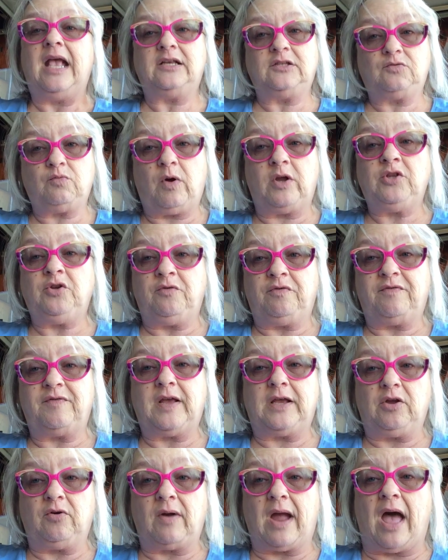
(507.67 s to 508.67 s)
is when you
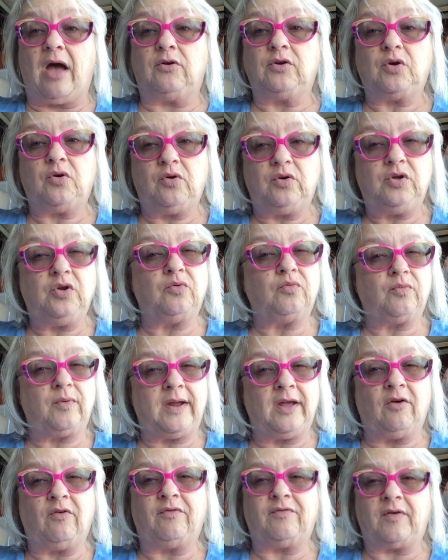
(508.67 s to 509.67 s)
figure out who your
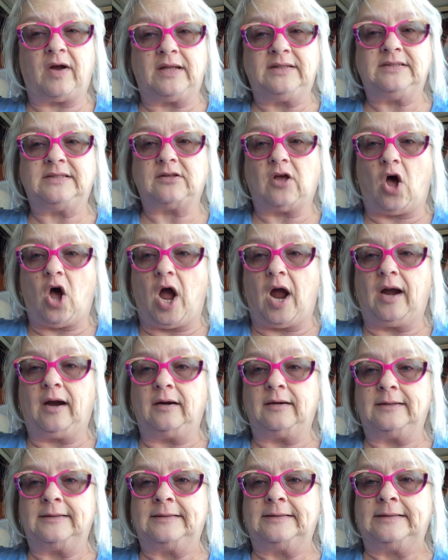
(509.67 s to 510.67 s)
real friends are.